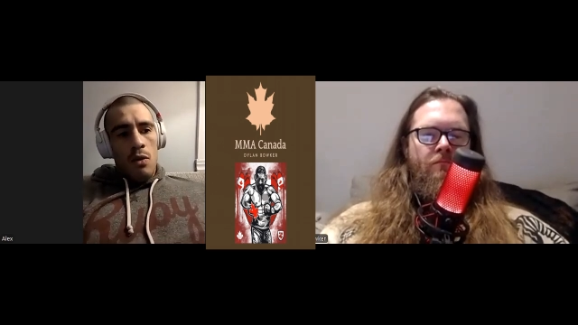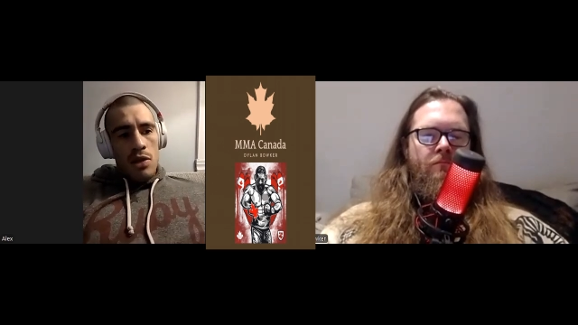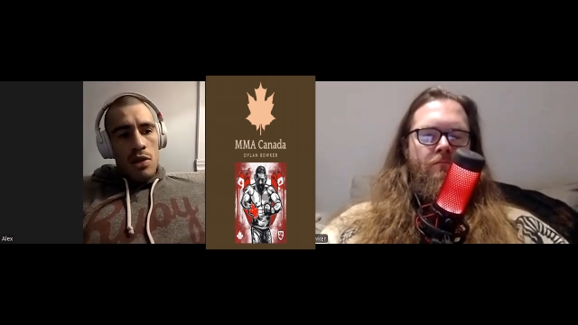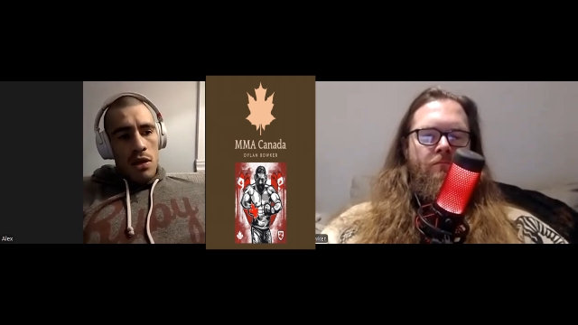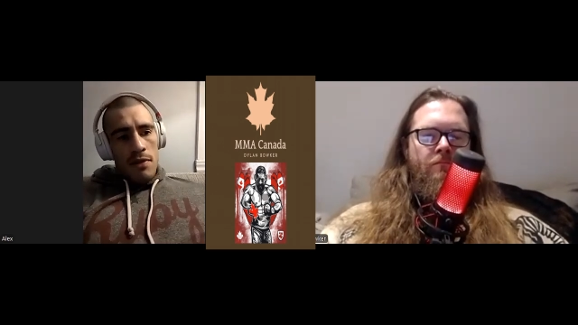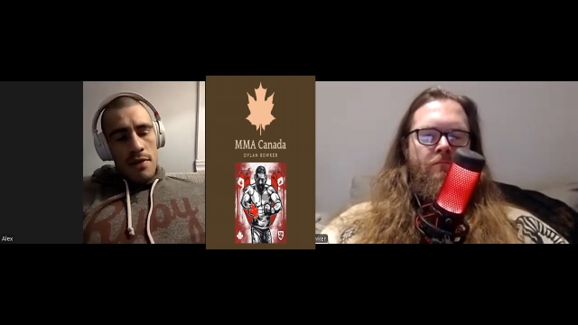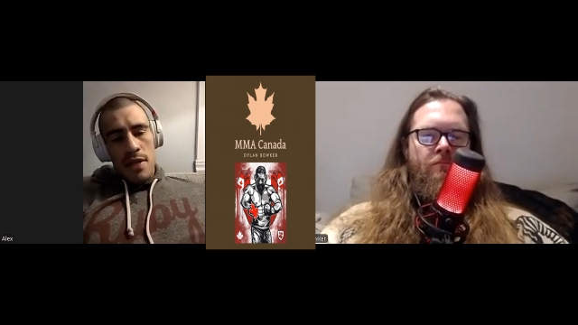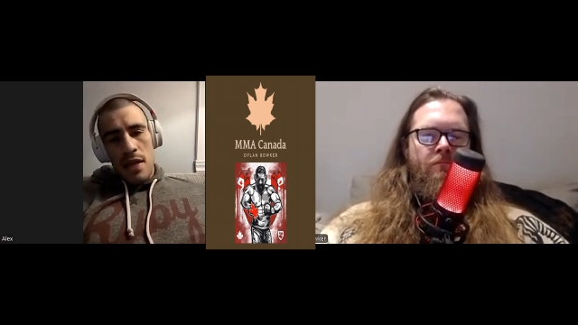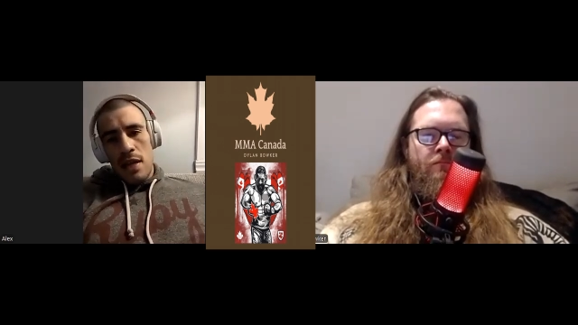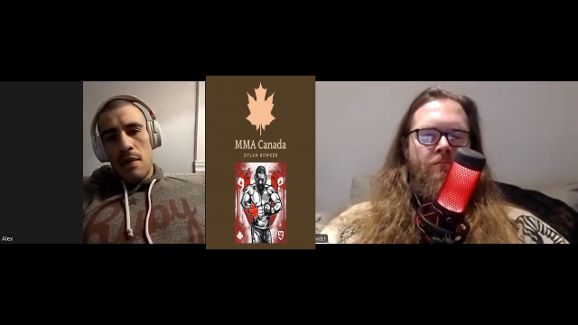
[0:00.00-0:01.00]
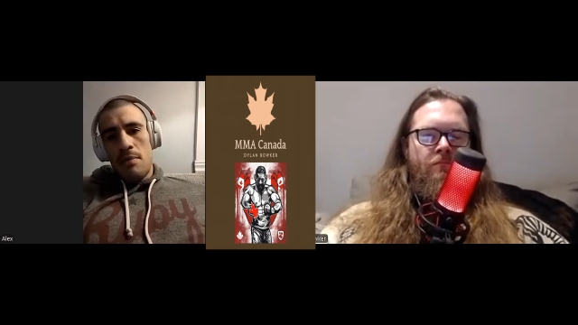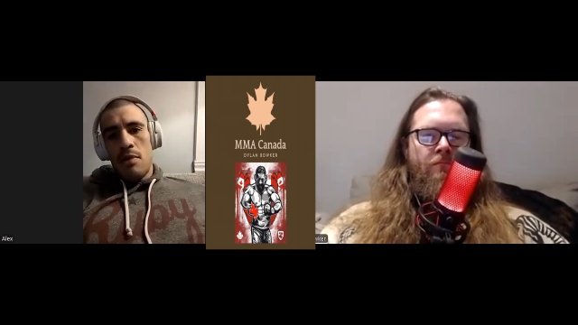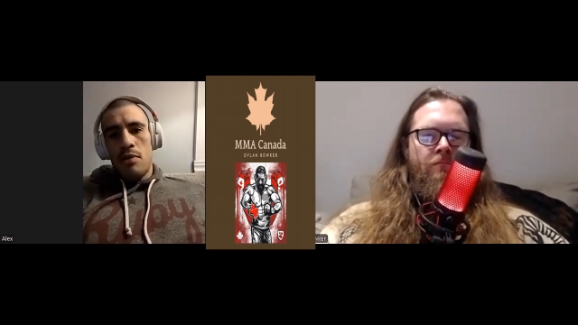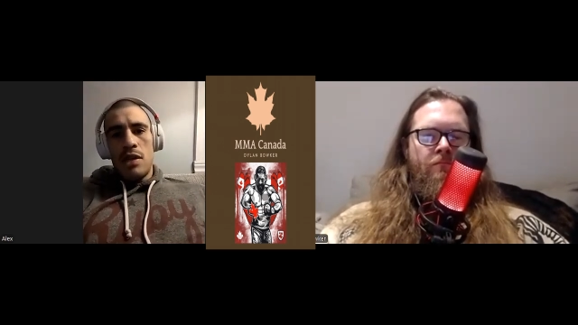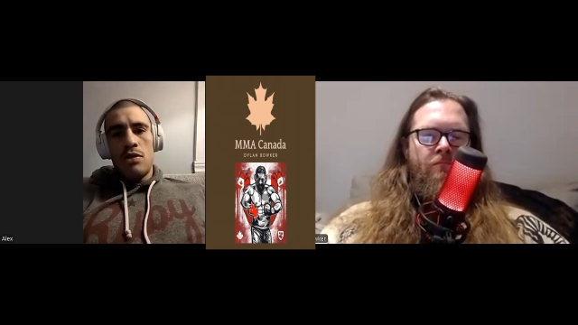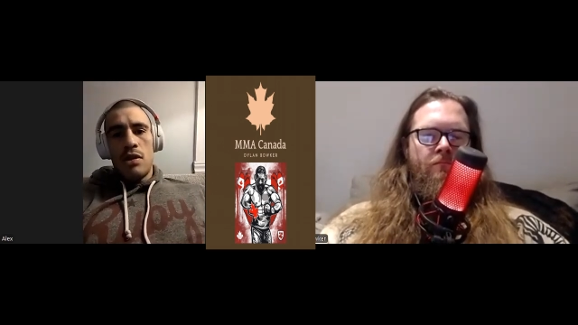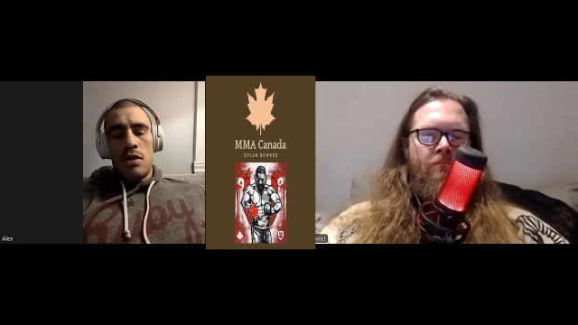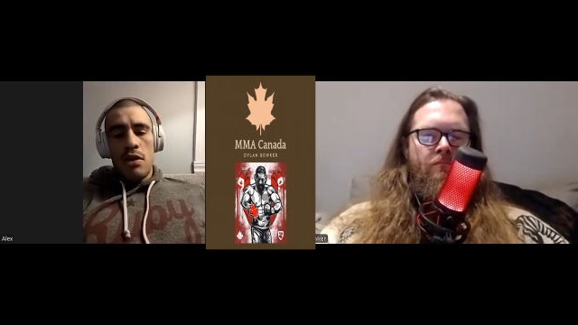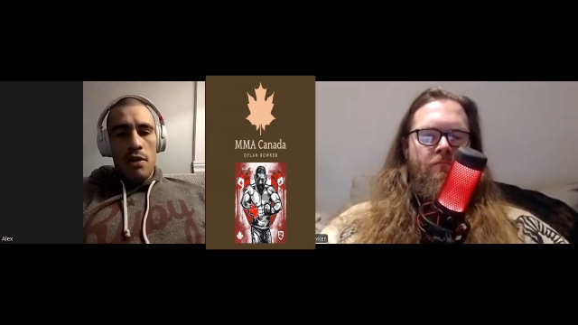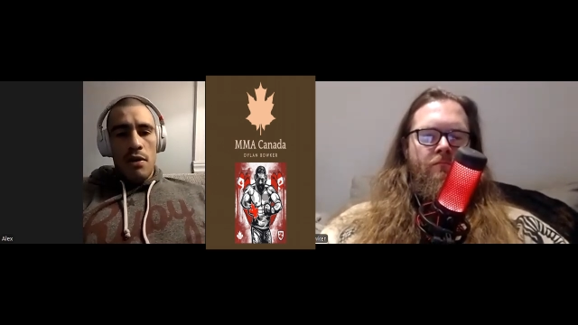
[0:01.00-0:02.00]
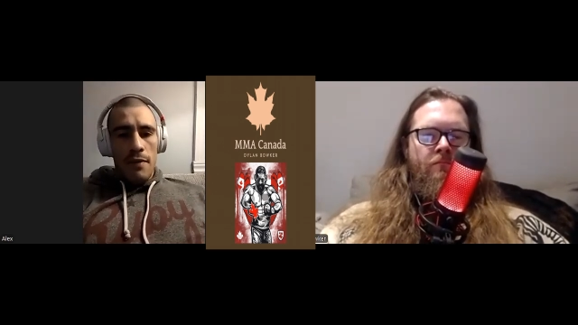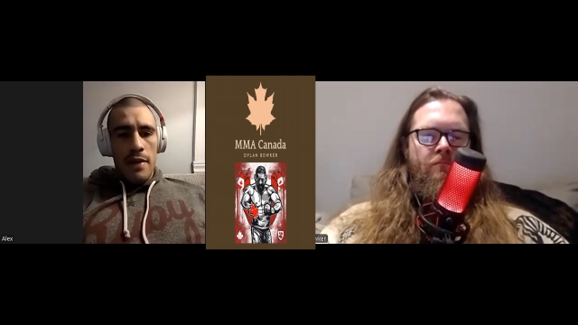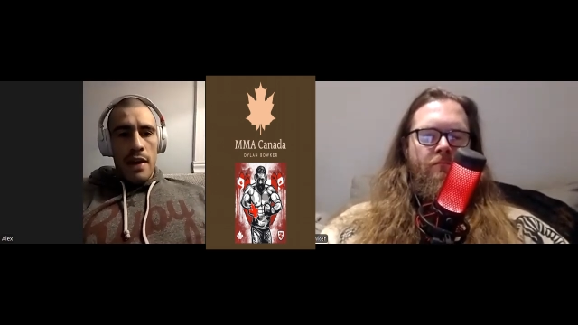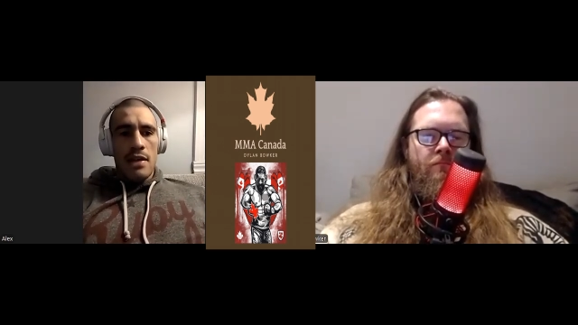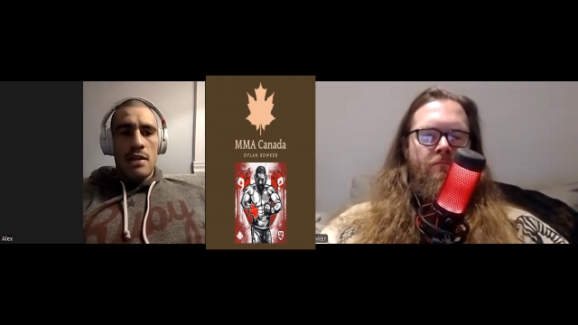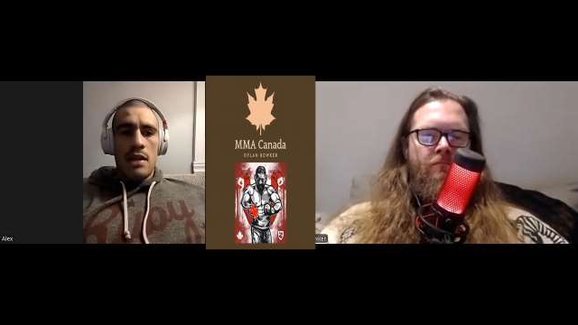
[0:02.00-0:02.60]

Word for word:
Speaker 1: which all of a sudden that builds into a lot of confidence